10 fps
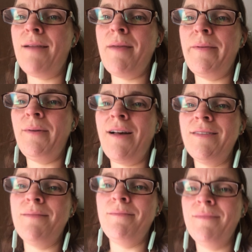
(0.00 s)
Maybe we'll have
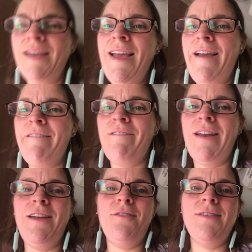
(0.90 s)
some
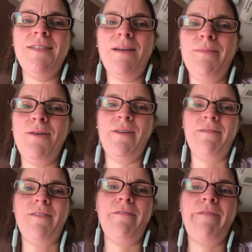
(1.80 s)
videos to upload of
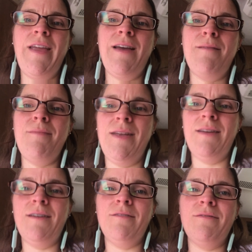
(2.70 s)
the fam and
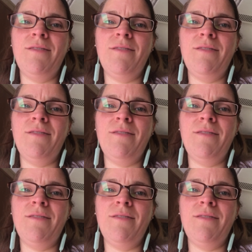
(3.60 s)
of,